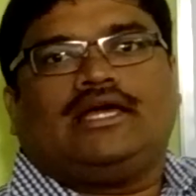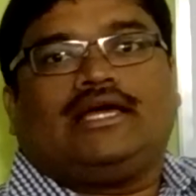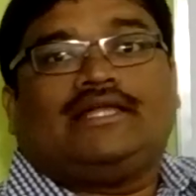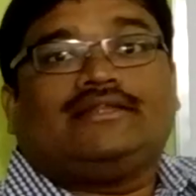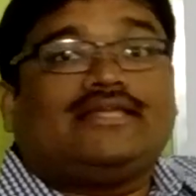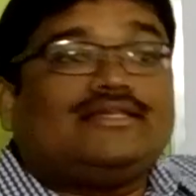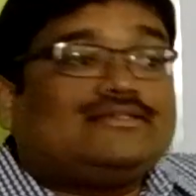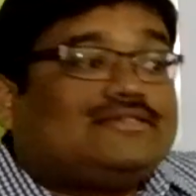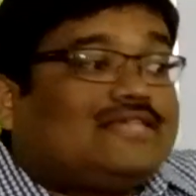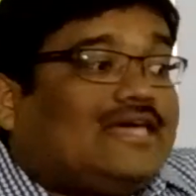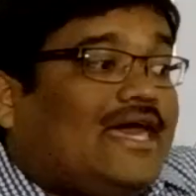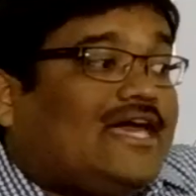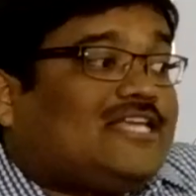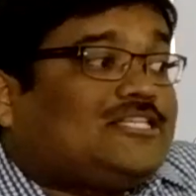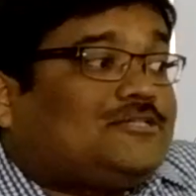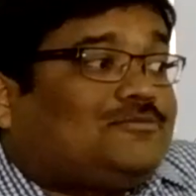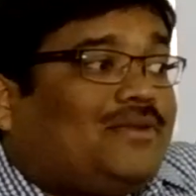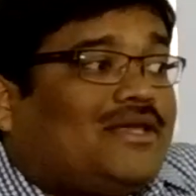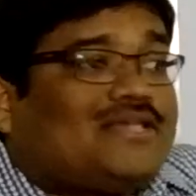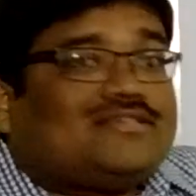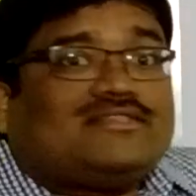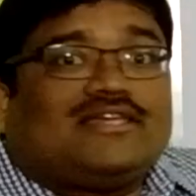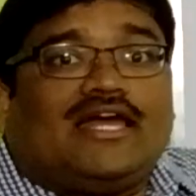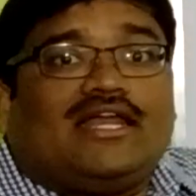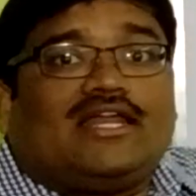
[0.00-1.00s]
This H
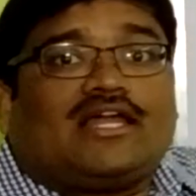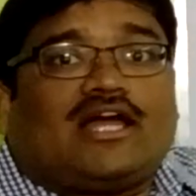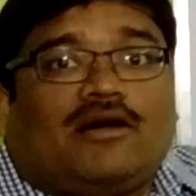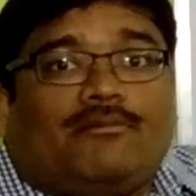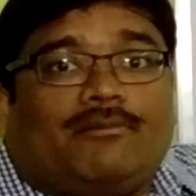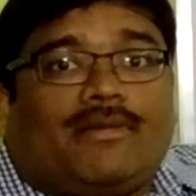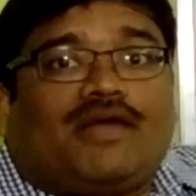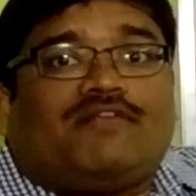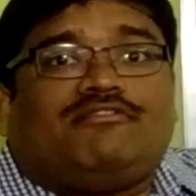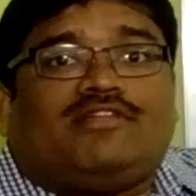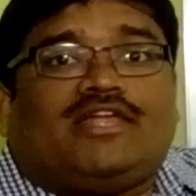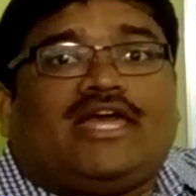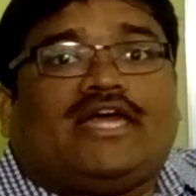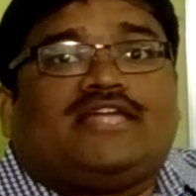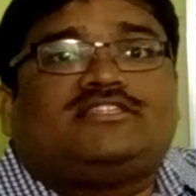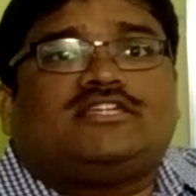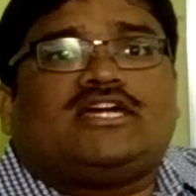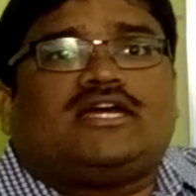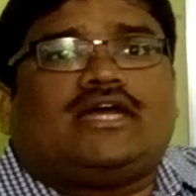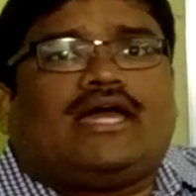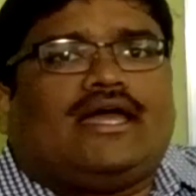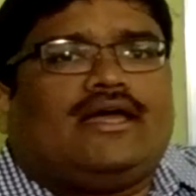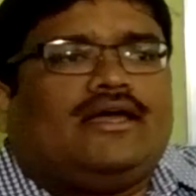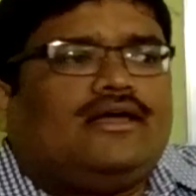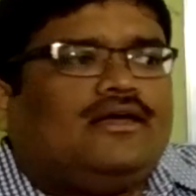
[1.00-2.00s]
plus ion combines the
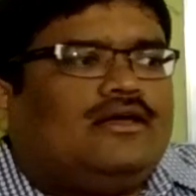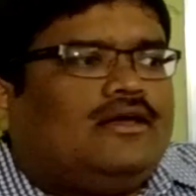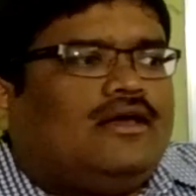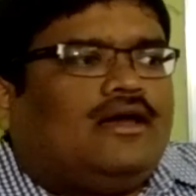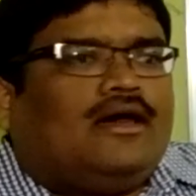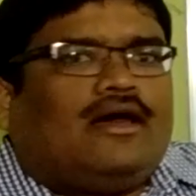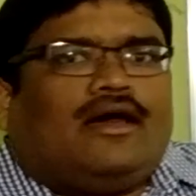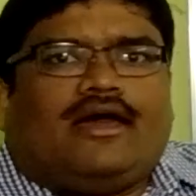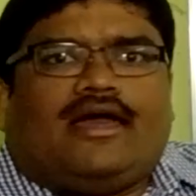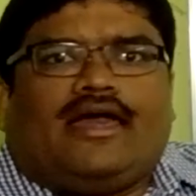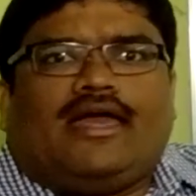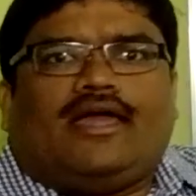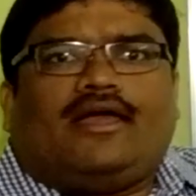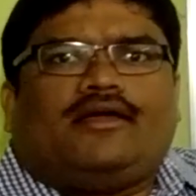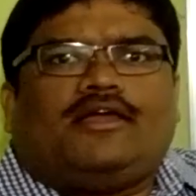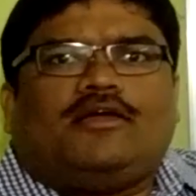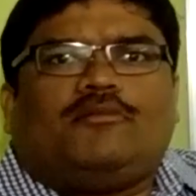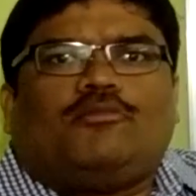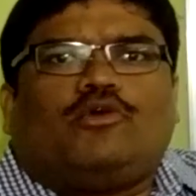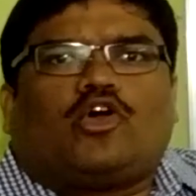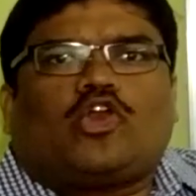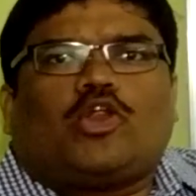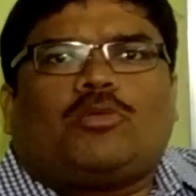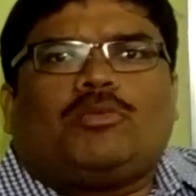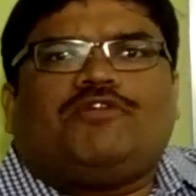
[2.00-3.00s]

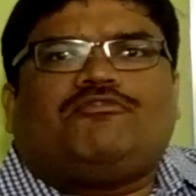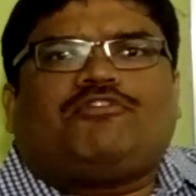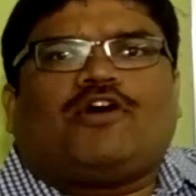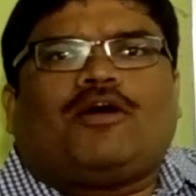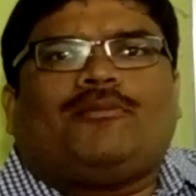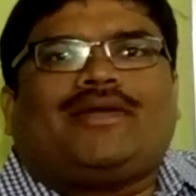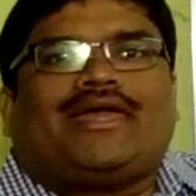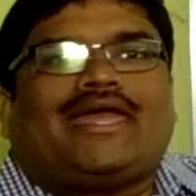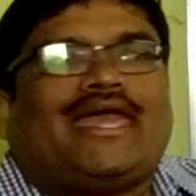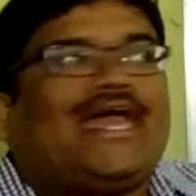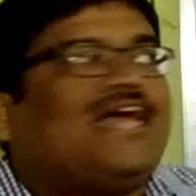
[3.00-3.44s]
hemoglobin forming